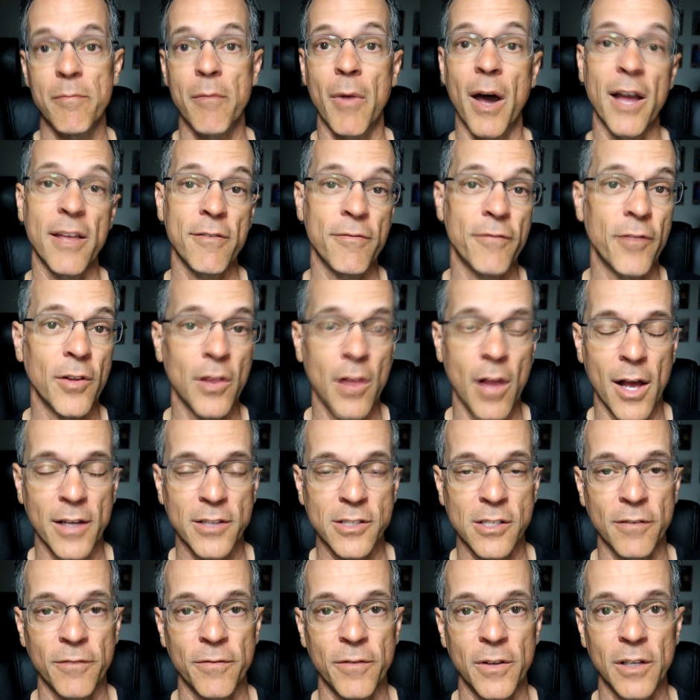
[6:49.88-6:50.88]
my
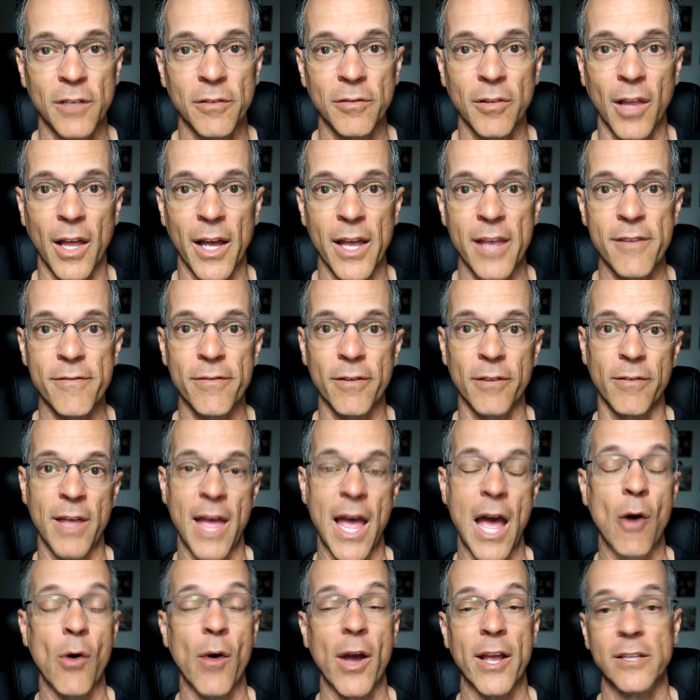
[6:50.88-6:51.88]
philosophy of life, of
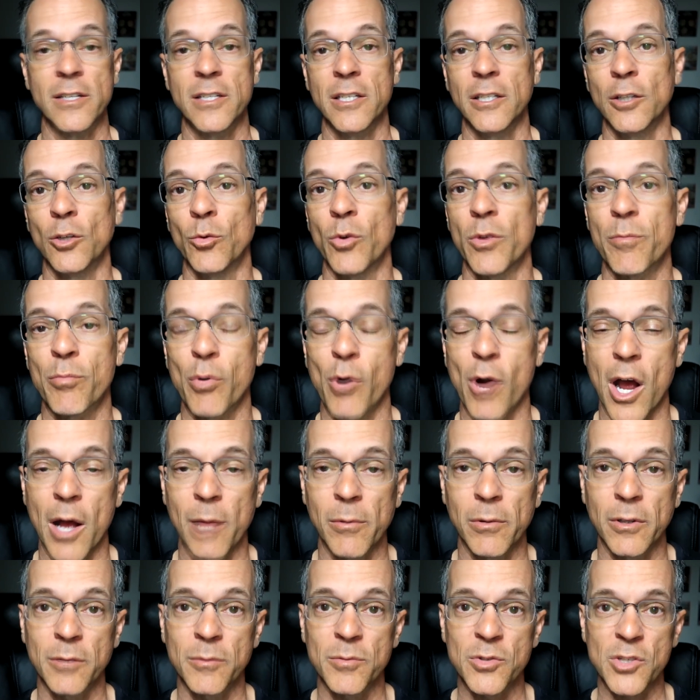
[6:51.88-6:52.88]
how I deal with
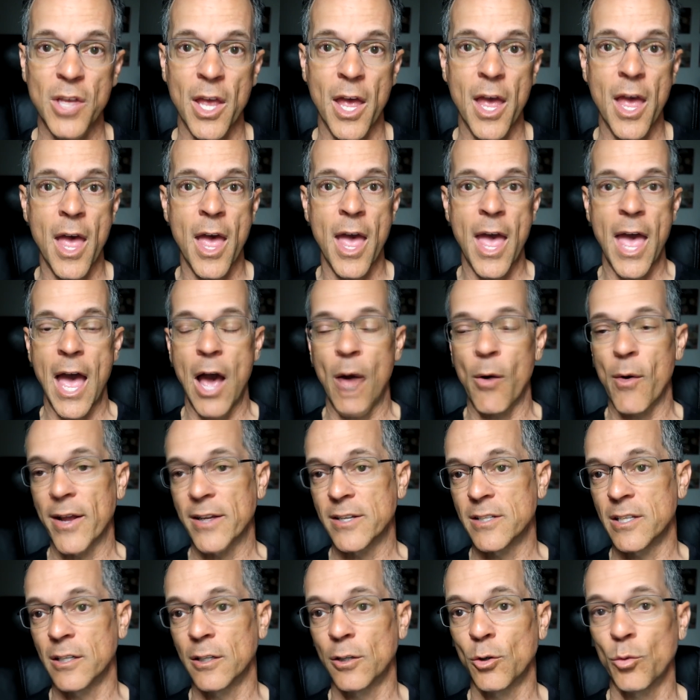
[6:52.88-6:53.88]
problems, how I
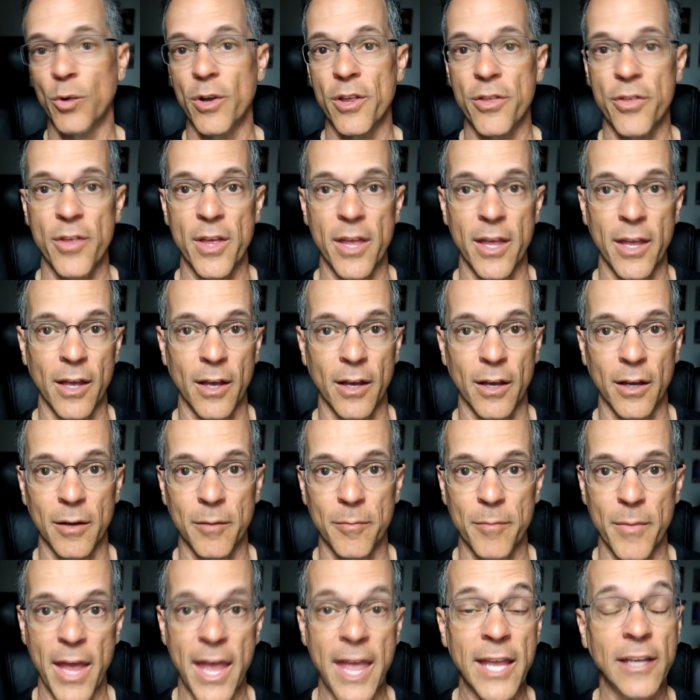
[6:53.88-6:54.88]
deal with
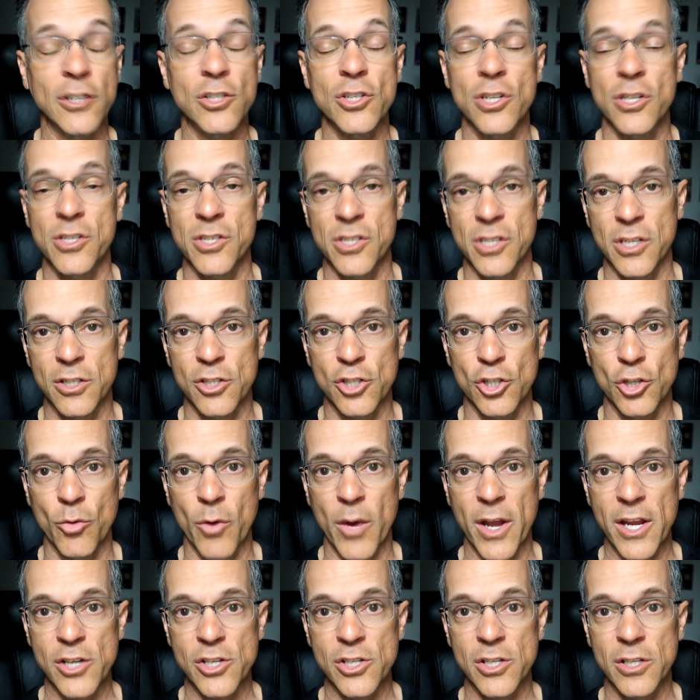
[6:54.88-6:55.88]
um, anxious
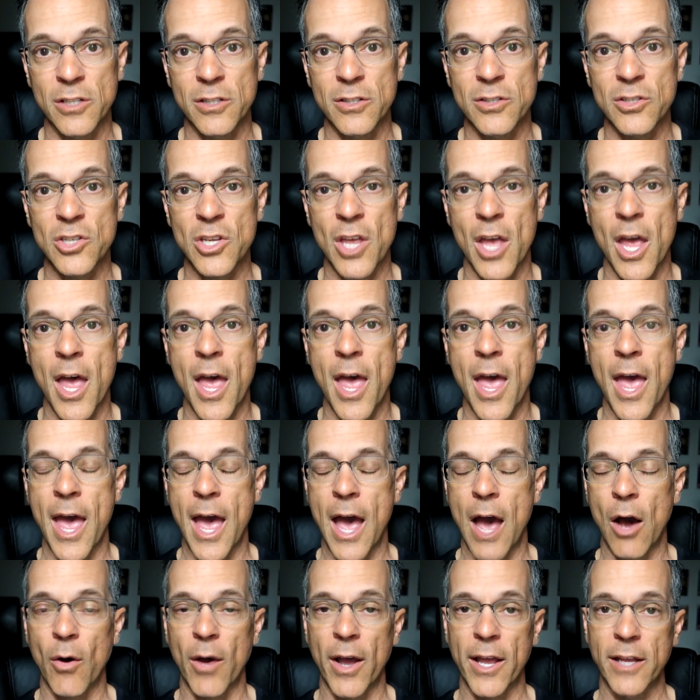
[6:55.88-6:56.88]
situations,
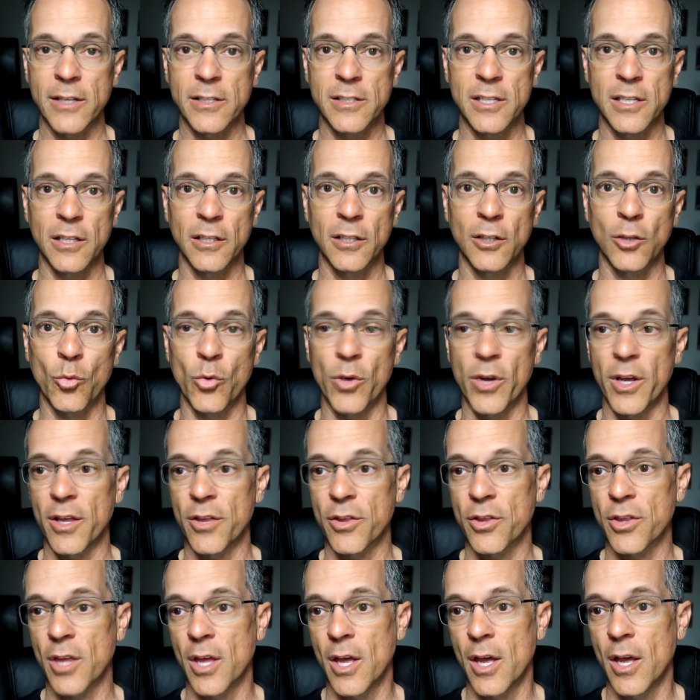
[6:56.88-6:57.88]
how I deal
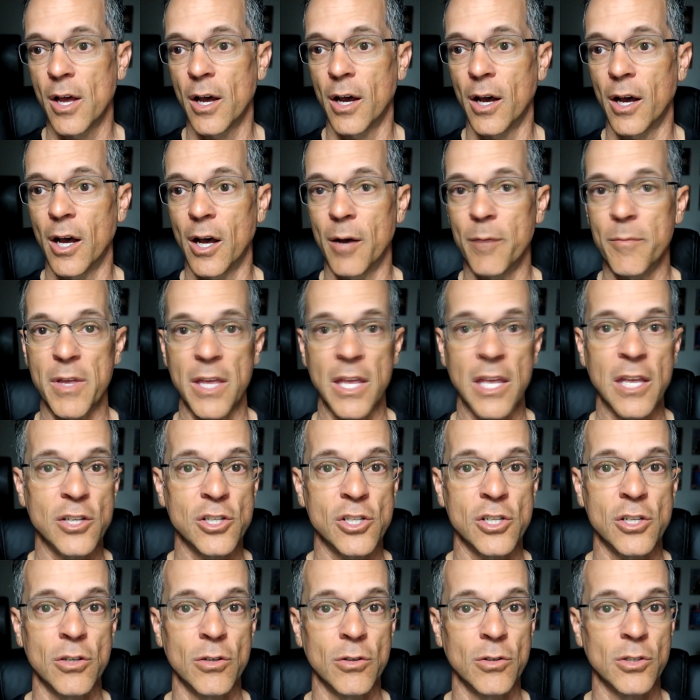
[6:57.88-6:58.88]
with um,
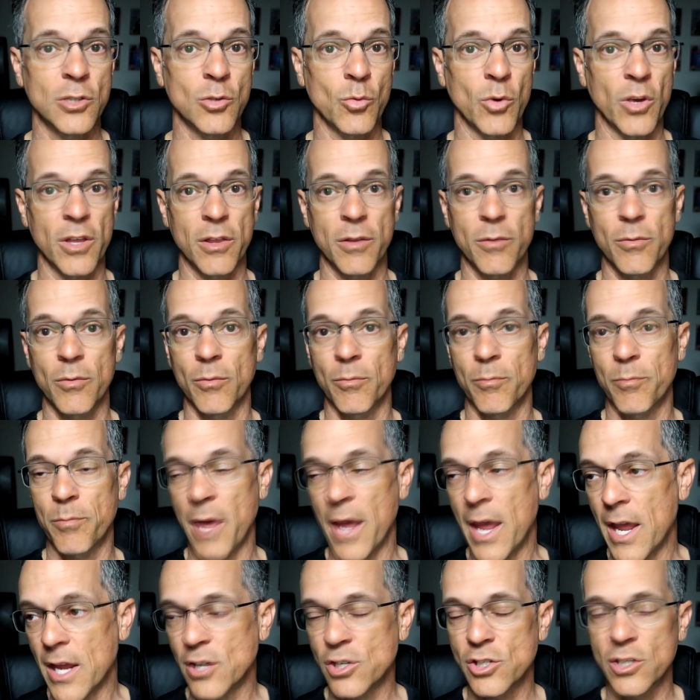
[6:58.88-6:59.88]
issues with
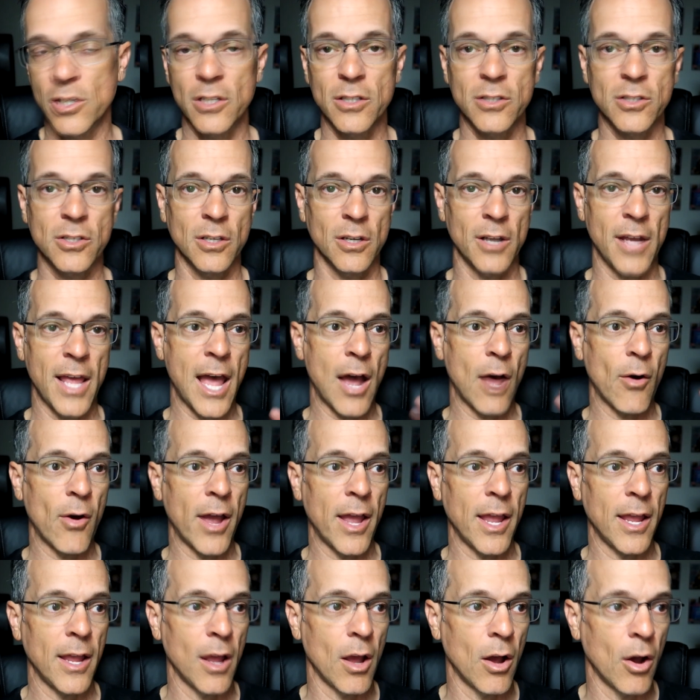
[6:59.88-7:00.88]
patients, and how
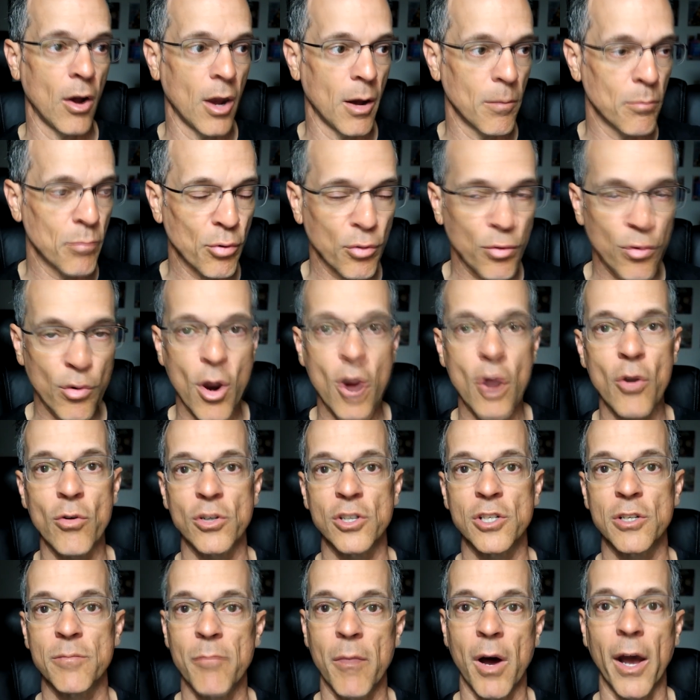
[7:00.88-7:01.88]
I
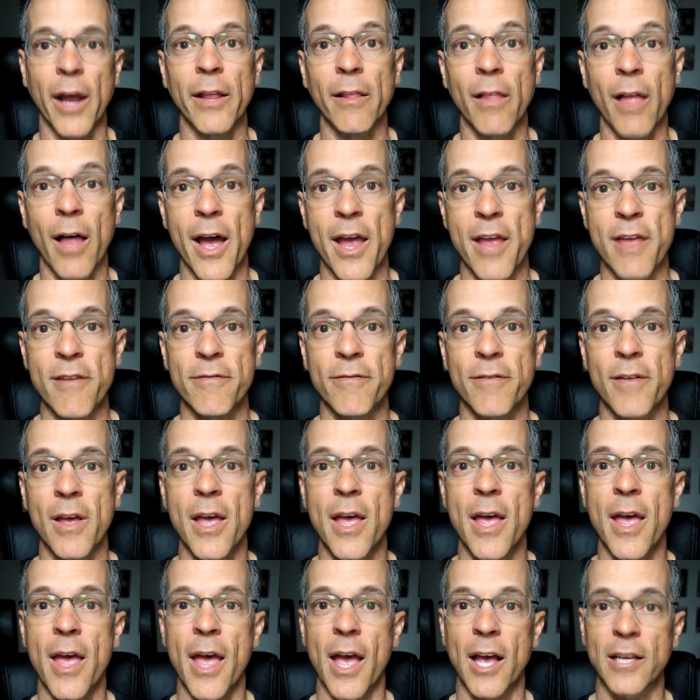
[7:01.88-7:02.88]
approach my life
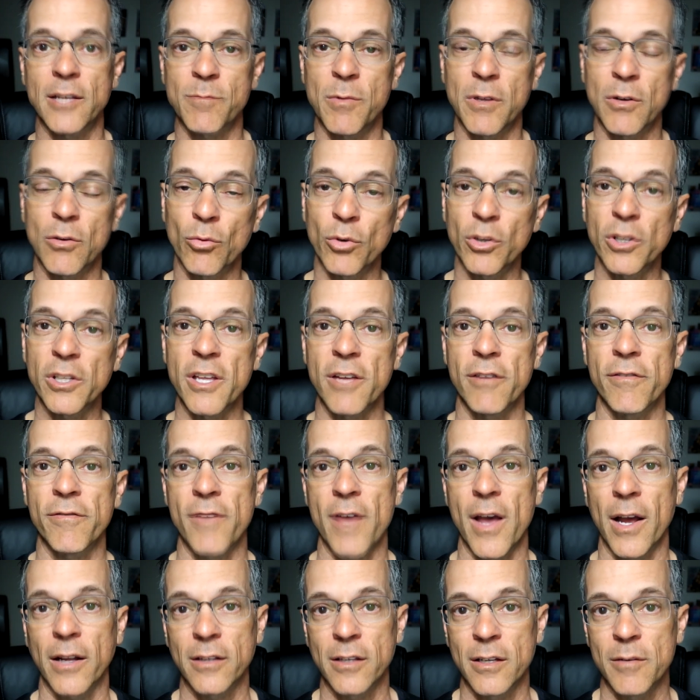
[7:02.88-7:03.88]
has been really
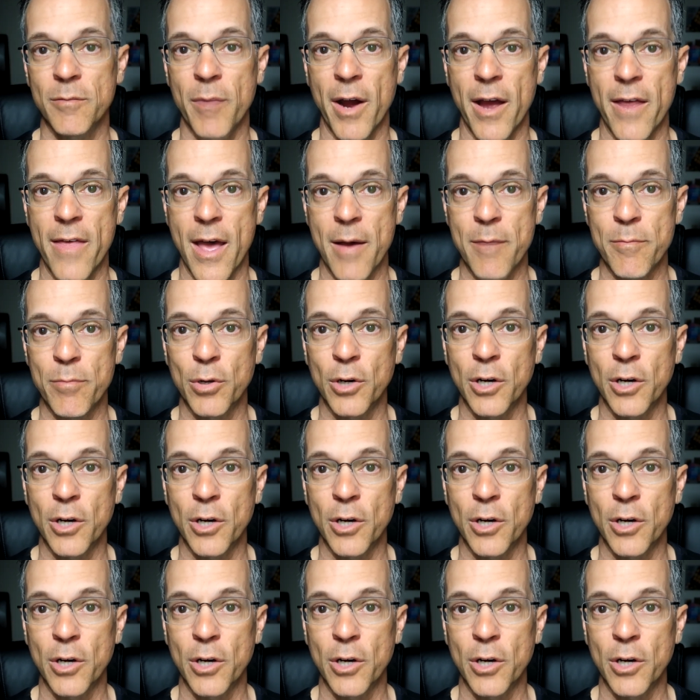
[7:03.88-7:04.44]
affected by that